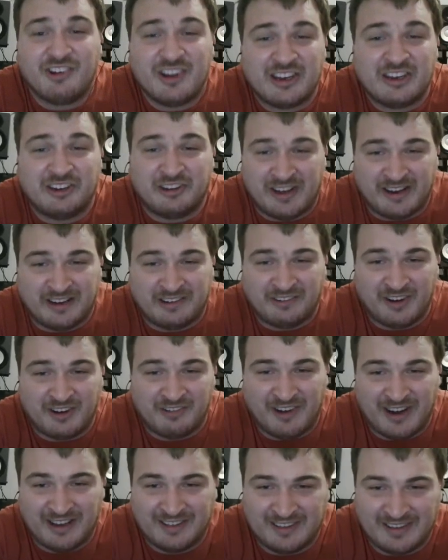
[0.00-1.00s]
quicker than
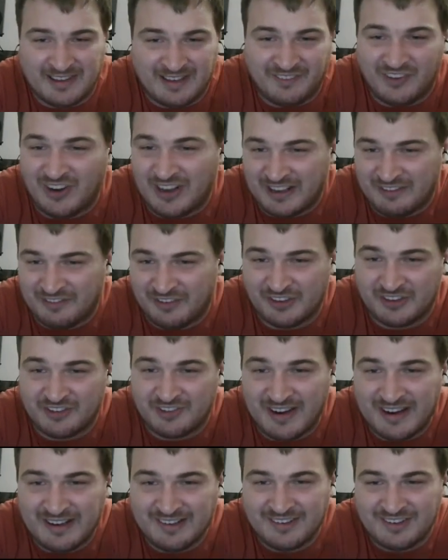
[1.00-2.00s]
rewriting a plugin from
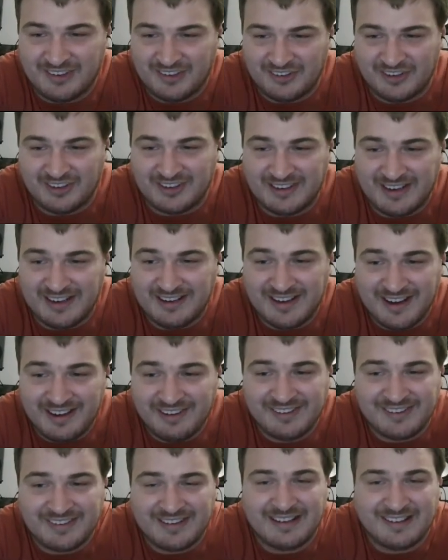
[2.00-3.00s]
scratch. So
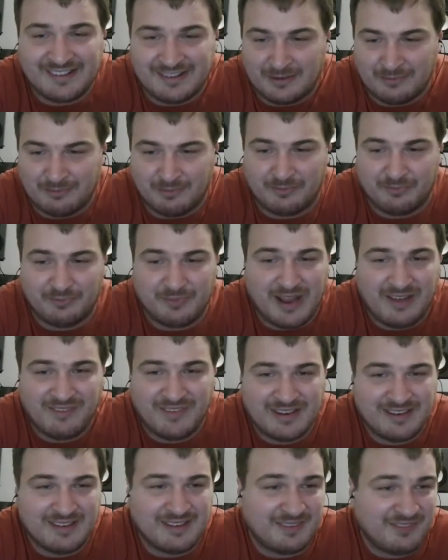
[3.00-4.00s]
there's still some, I
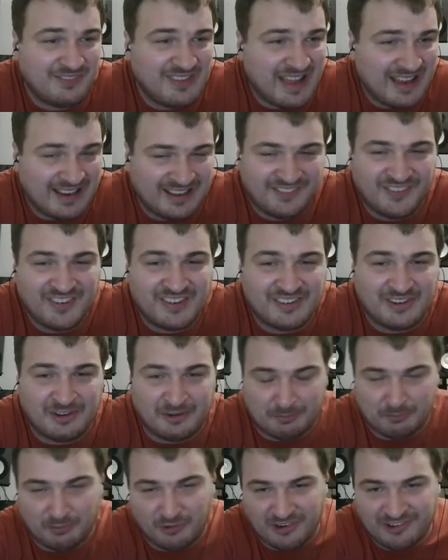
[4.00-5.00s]
mean, LSP is
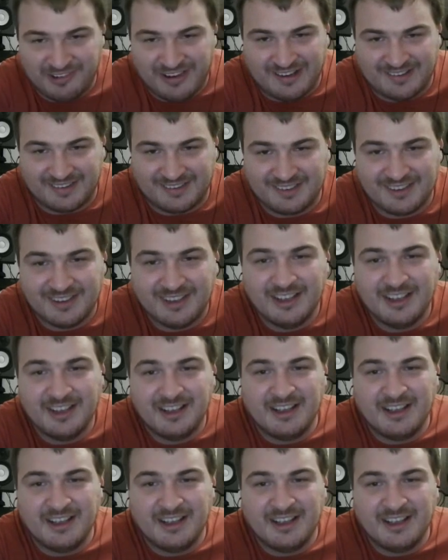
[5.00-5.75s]
doing progress.